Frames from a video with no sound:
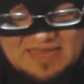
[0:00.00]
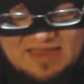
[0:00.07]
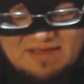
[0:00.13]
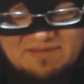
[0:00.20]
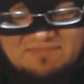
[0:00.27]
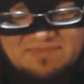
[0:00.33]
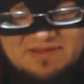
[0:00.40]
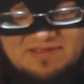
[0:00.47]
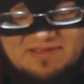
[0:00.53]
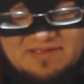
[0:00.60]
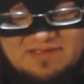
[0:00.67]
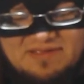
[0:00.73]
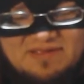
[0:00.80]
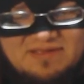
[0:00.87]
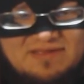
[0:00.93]
him
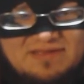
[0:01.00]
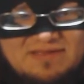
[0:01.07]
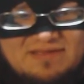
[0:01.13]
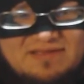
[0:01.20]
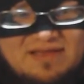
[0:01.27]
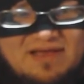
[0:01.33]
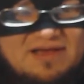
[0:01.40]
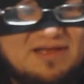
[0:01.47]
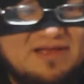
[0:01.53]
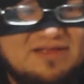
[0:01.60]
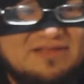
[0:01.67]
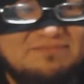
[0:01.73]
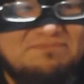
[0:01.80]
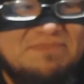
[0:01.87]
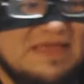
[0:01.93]

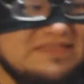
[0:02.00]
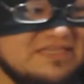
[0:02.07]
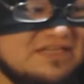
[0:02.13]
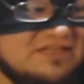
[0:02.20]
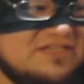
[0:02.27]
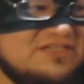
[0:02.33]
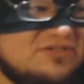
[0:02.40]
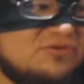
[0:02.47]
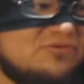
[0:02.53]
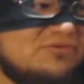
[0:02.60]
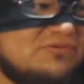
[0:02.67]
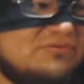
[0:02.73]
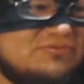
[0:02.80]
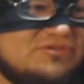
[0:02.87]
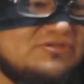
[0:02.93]
basically
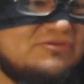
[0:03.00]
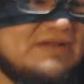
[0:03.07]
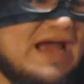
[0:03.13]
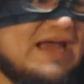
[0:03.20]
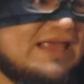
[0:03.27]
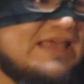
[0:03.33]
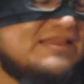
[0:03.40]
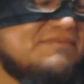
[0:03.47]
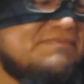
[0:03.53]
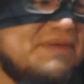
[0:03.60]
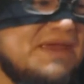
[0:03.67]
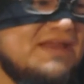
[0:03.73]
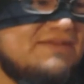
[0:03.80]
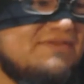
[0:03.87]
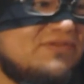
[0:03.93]
to not get the
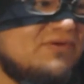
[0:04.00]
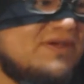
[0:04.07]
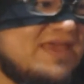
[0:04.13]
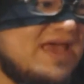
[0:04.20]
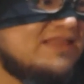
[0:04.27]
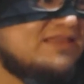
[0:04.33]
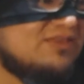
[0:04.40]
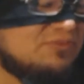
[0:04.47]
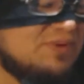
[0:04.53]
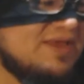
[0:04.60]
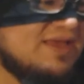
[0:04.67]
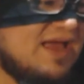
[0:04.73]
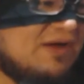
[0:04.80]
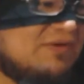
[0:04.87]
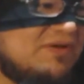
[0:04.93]
pin, even though he had the 3
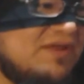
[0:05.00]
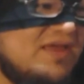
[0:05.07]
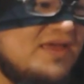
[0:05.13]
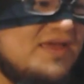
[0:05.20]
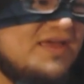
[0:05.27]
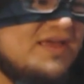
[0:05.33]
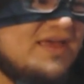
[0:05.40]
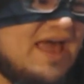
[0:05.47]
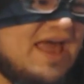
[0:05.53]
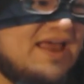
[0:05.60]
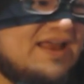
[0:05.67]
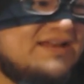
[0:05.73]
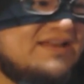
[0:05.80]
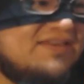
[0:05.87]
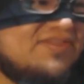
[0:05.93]
count.
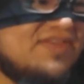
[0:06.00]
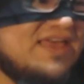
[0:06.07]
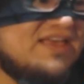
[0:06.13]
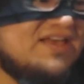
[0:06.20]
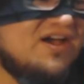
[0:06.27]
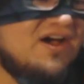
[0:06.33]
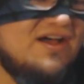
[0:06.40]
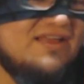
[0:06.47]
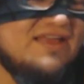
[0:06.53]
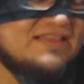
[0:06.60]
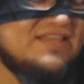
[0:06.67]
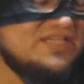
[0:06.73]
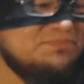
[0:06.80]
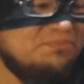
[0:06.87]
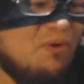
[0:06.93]
And they cut
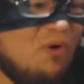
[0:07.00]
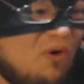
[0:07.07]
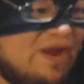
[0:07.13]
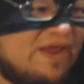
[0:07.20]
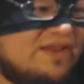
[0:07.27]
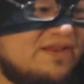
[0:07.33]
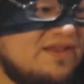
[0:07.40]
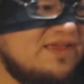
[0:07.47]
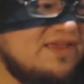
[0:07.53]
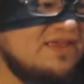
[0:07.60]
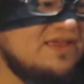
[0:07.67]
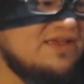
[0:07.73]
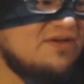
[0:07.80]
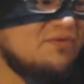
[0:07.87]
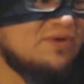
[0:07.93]
at this point
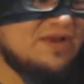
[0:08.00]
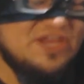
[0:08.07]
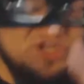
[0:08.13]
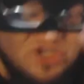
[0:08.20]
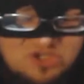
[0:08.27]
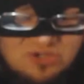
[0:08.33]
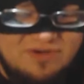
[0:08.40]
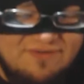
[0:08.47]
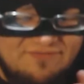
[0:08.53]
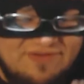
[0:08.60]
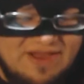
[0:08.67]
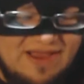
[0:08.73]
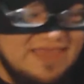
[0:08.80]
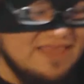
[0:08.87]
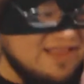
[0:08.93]
when he should
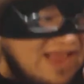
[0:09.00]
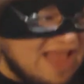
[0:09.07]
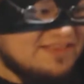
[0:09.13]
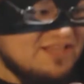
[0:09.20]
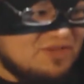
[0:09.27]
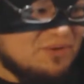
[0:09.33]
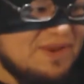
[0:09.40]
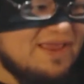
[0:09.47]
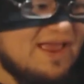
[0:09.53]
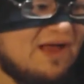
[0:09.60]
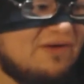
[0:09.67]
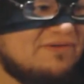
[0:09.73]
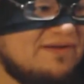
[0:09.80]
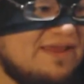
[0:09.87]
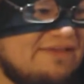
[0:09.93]
have he got the 3
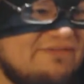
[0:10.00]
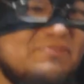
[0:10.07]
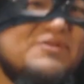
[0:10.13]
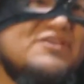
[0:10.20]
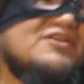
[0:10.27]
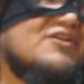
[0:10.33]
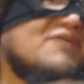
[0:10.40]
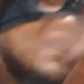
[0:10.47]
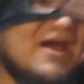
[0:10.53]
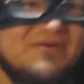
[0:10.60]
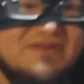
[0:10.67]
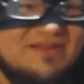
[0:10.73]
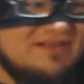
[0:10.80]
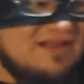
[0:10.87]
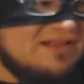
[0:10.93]
count. Everybody in the
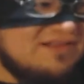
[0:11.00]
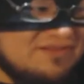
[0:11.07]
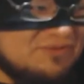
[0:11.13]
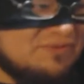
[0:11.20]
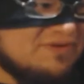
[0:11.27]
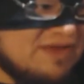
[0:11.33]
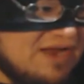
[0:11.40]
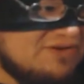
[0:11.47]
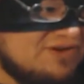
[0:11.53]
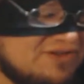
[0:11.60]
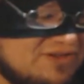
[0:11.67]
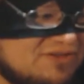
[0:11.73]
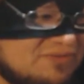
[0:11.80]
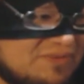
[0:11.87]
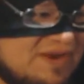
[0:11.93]
crowd counted
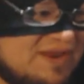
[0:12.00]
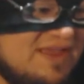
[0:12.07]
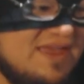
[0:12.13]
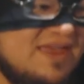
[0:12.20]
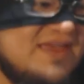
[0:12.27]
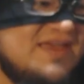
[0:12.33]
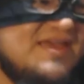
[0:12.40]
the 3,